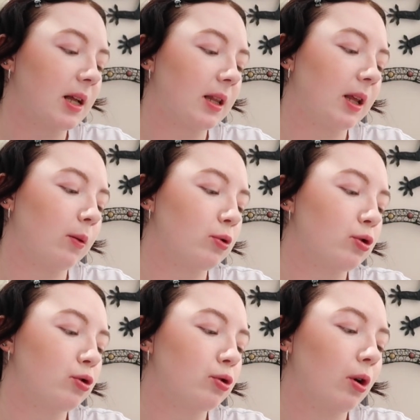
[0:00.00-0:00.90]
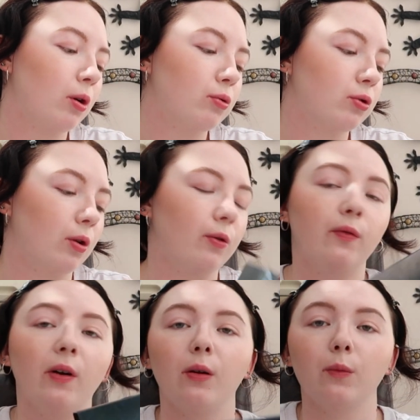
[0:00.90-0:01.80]
and they were so
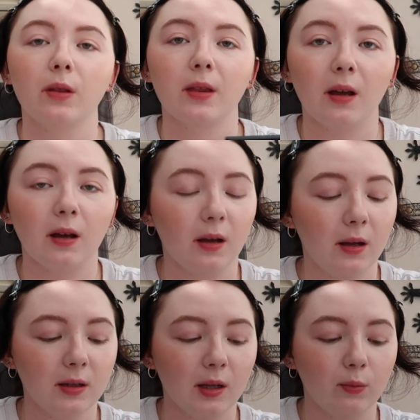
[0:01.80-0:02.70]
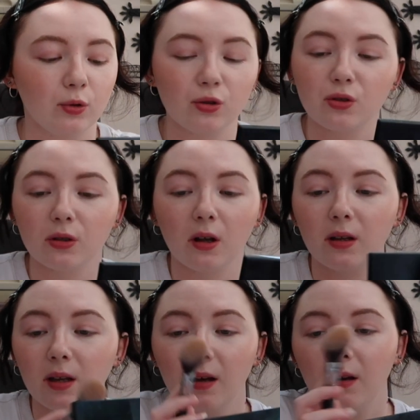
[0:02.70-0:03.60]
fine with that, and they were just like,
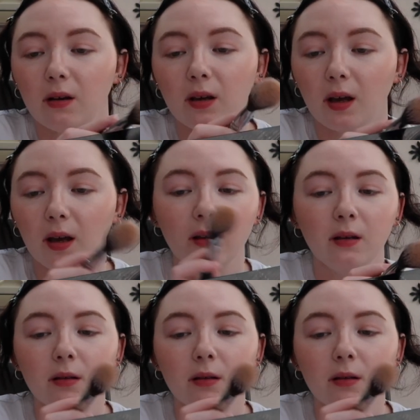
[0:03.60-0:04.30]
yeah, okay.